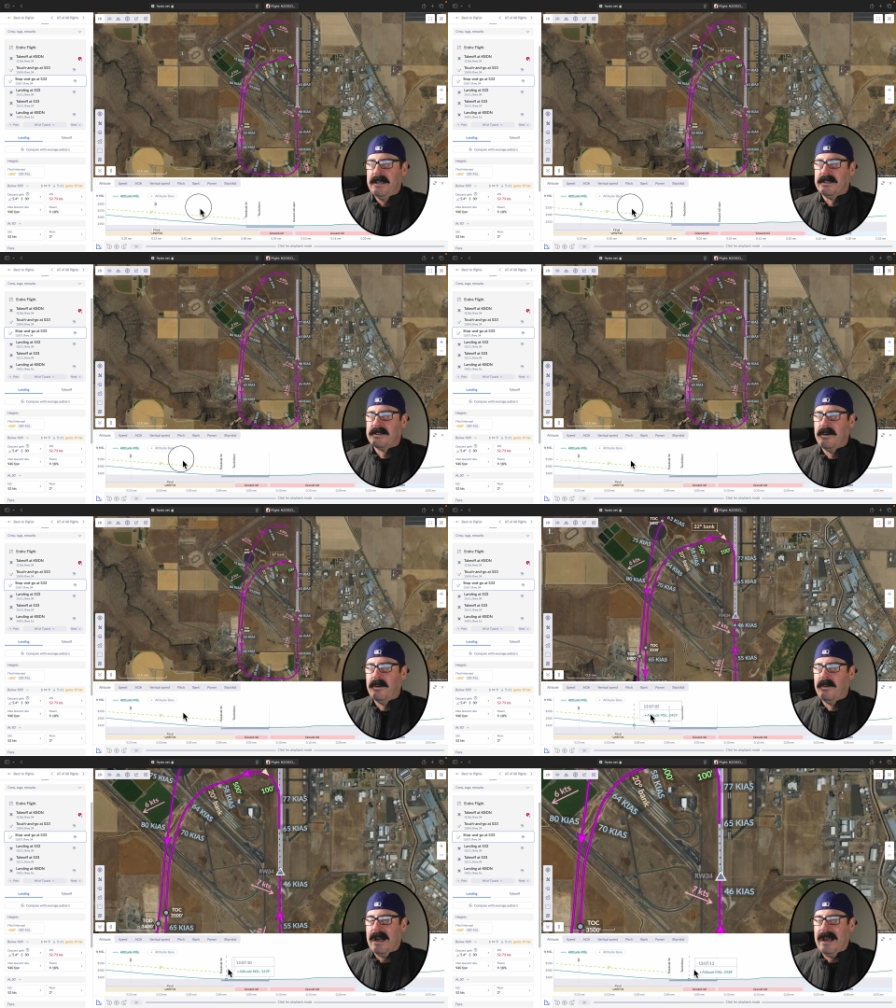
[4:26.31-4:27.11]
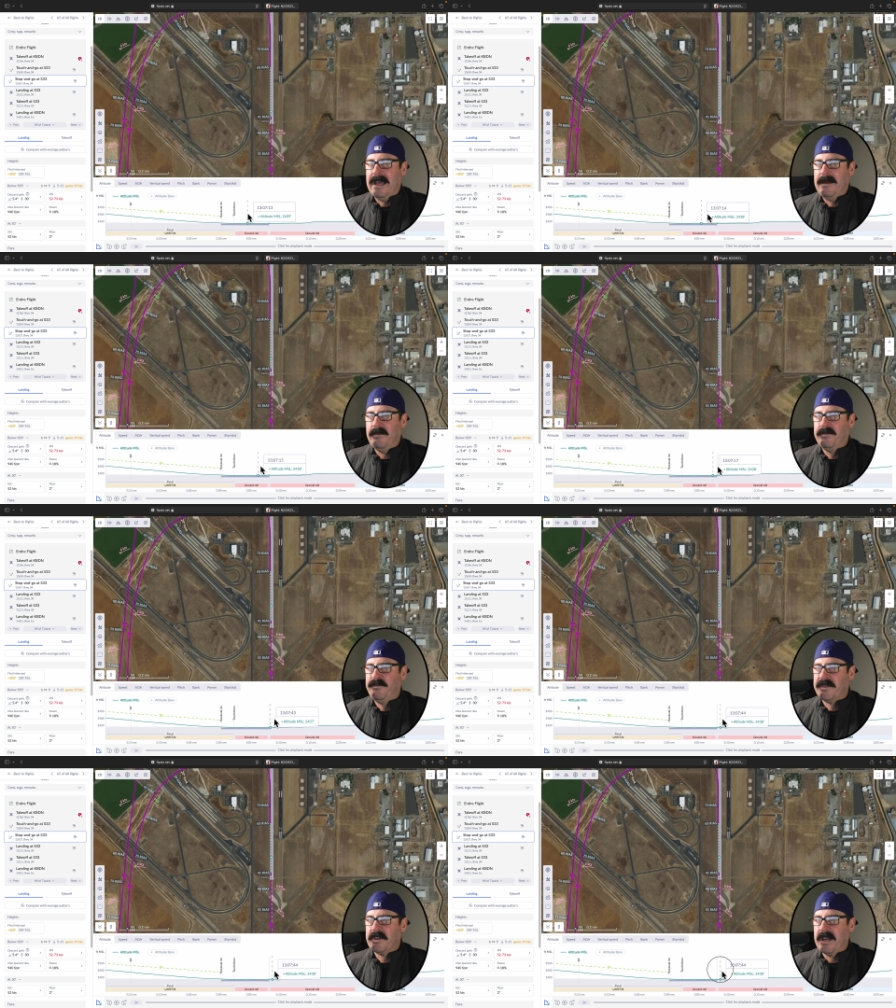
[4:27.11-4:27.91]
So I'm
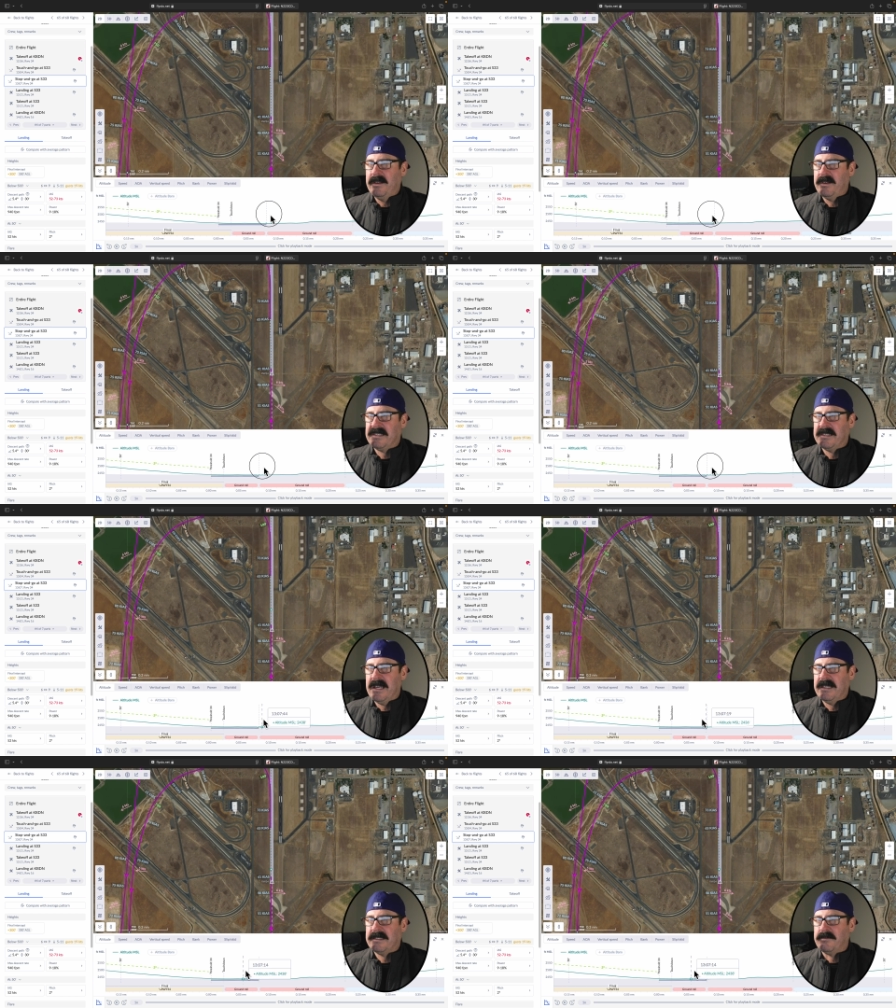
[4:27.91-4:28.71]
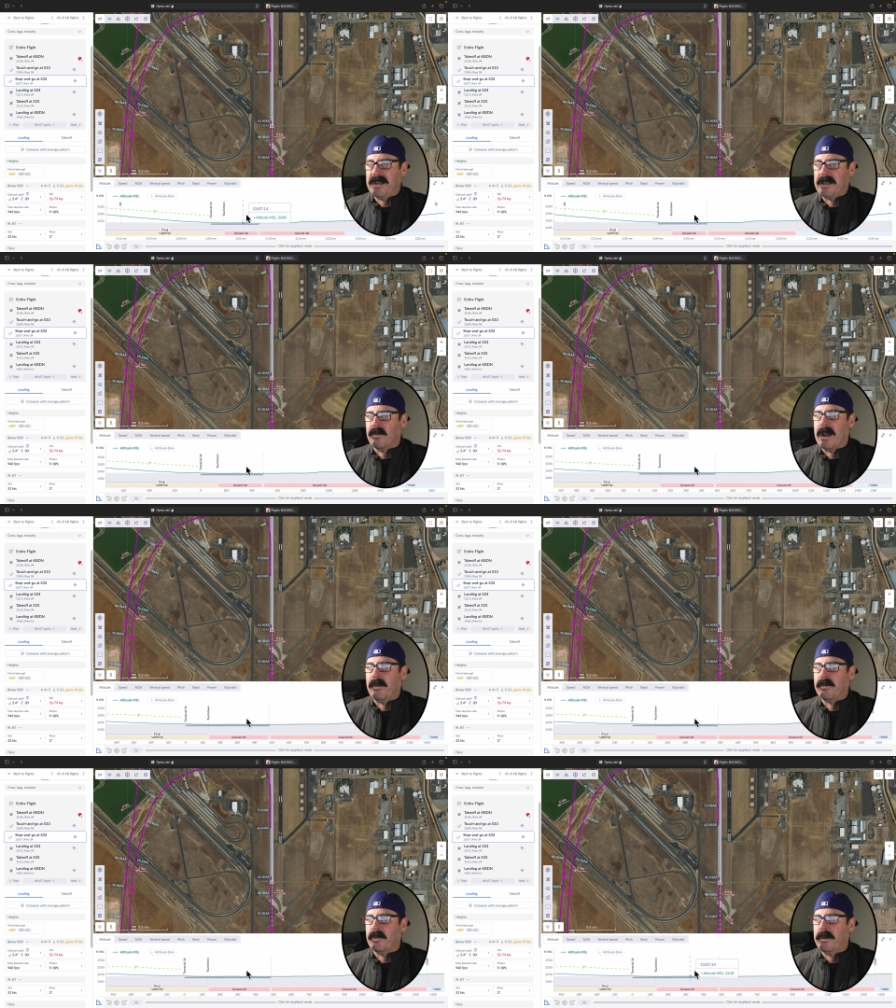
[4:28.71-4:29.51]
trying to assess my
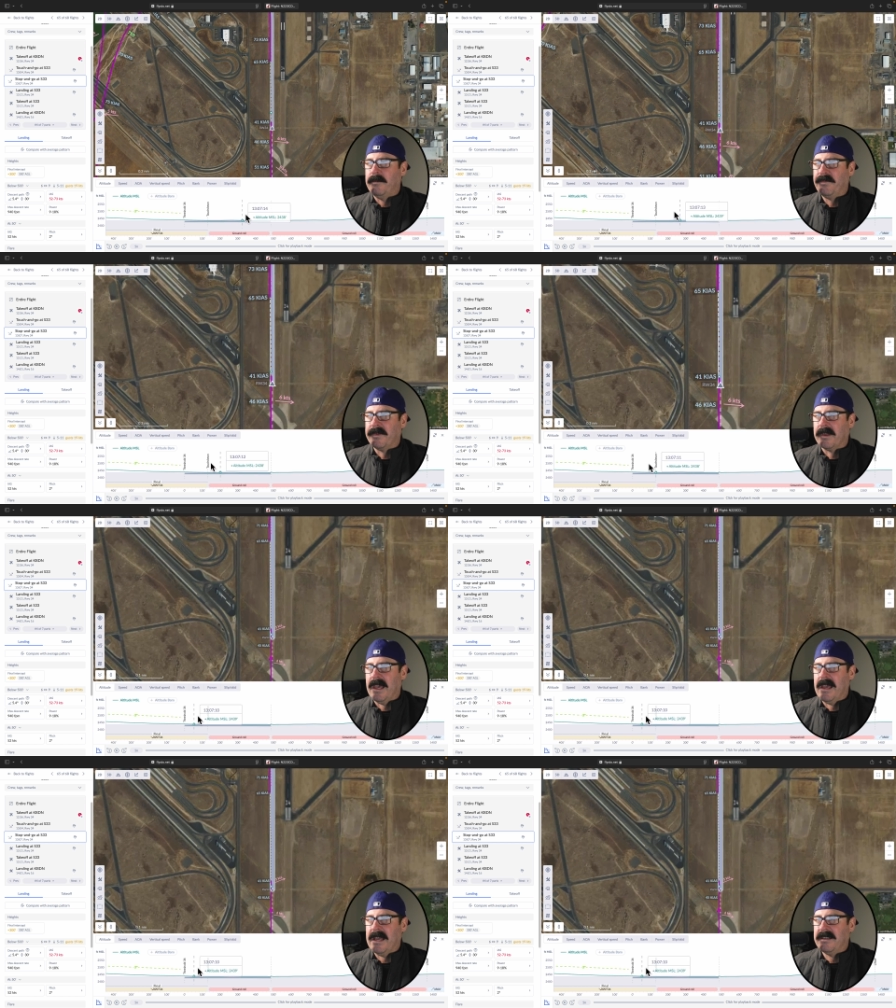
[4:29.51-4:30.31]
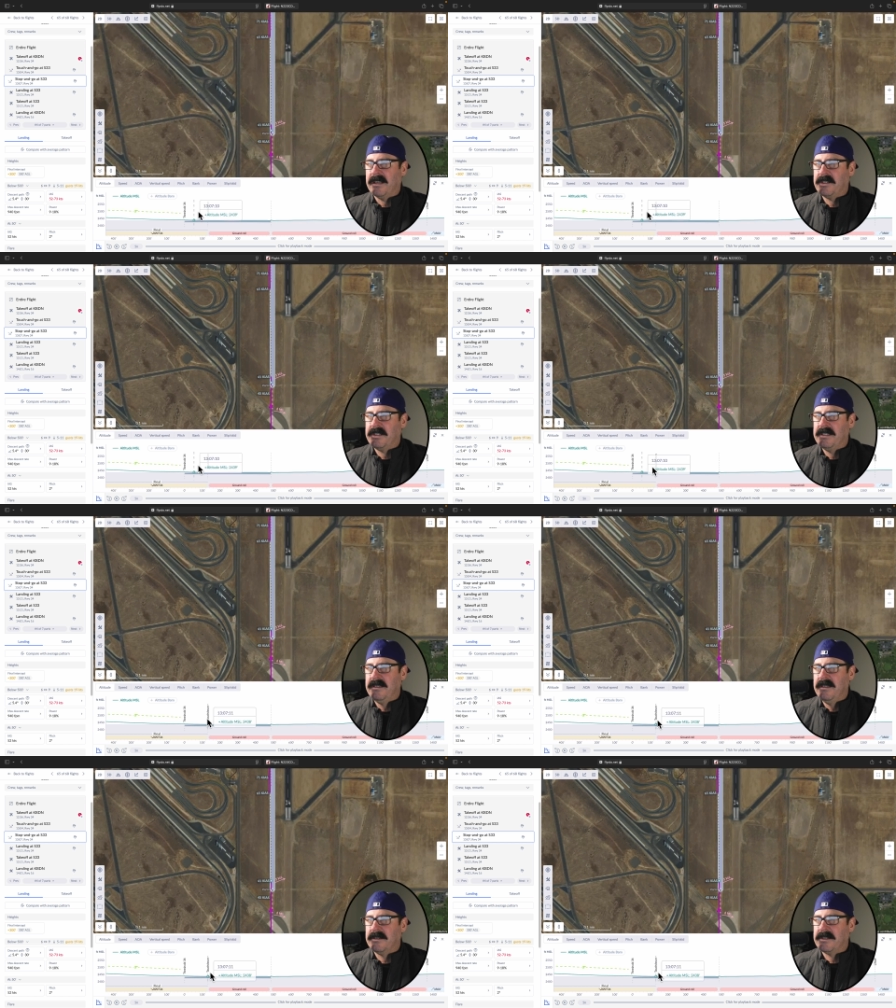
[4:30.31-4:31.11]
ground roll. Okay, I touched.
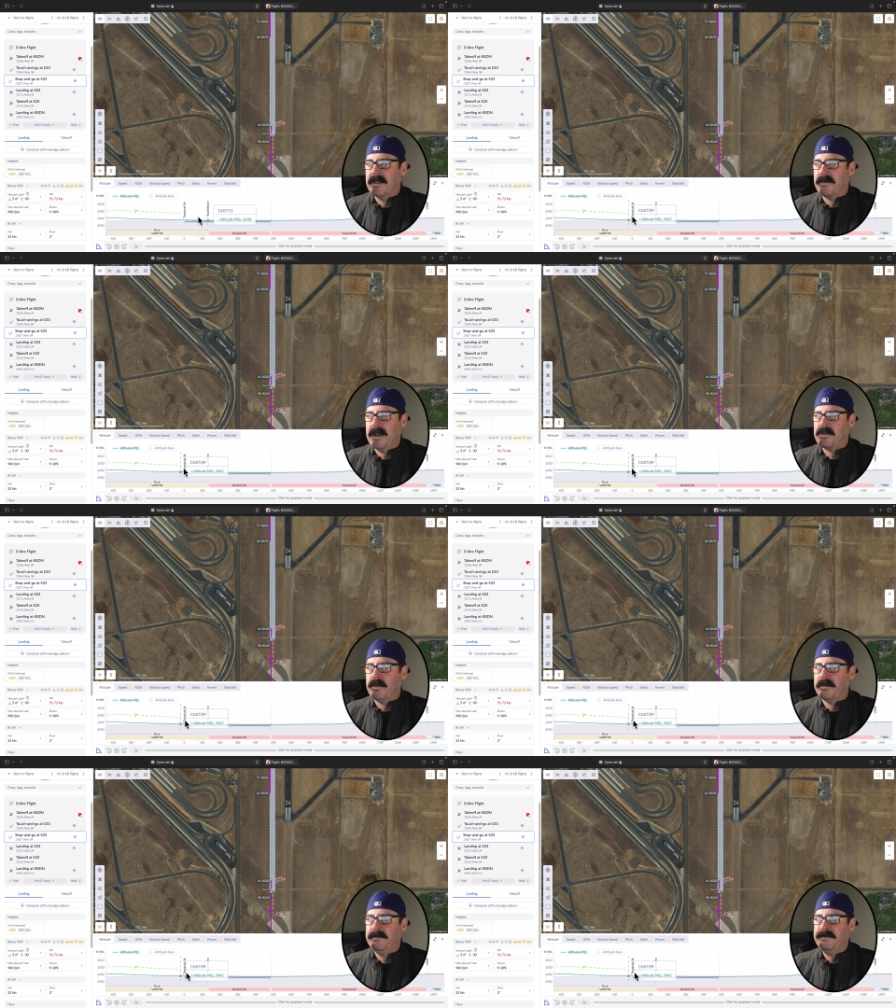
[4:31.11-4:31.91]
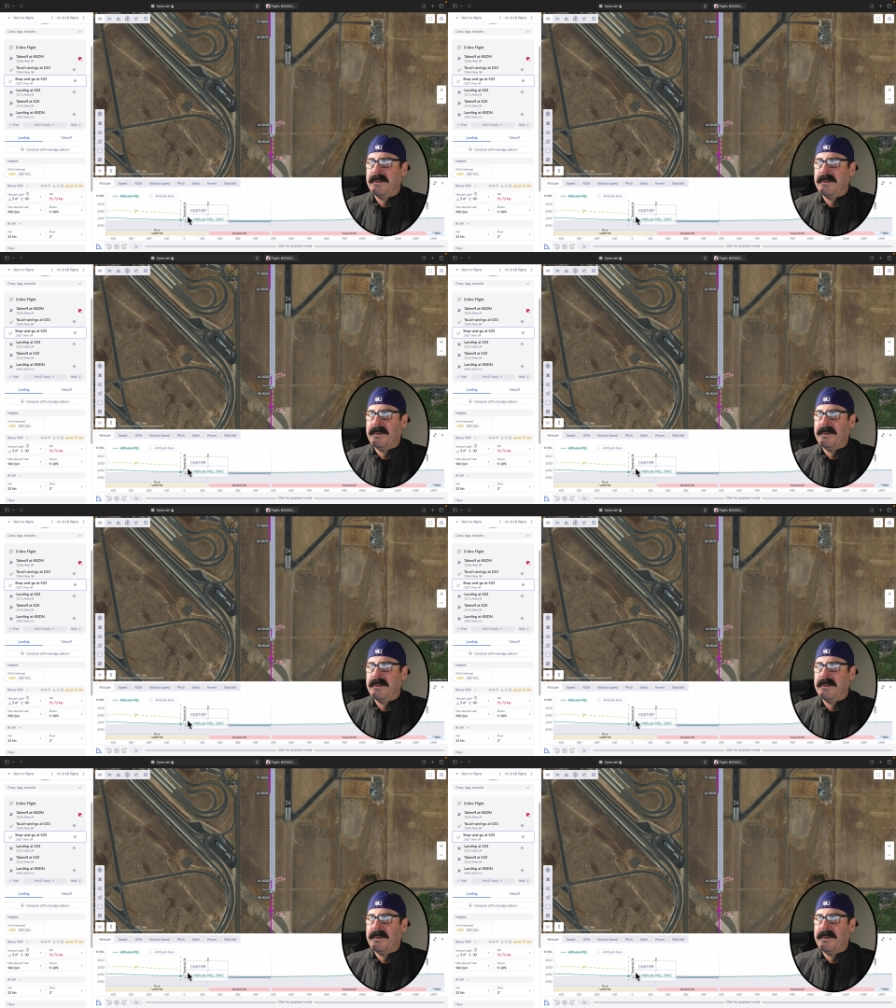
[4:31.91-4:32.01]
There's the threshold.